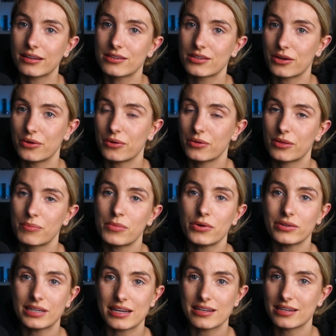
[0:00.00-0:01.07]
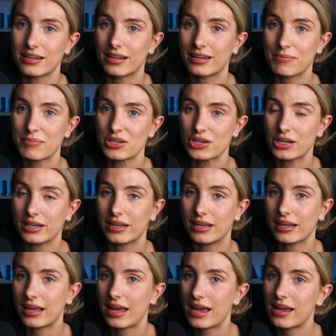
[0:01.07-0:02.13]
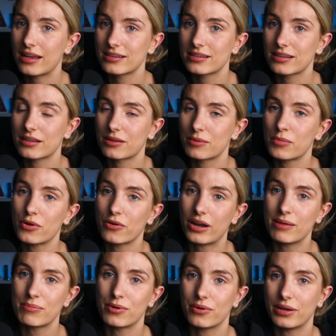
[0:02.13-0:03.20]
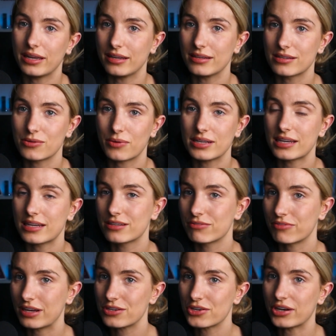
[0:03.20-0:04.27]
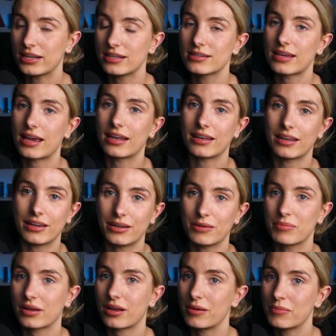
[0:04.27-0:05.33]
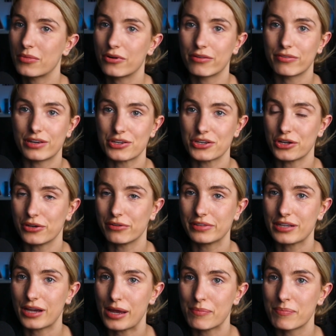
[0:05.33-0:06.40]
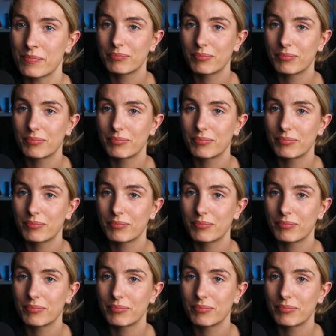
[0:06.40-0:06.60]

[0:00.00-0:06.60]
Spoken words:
So the more data that the machine learning has, the more able it is to identify trends and learn, become more efficient over time.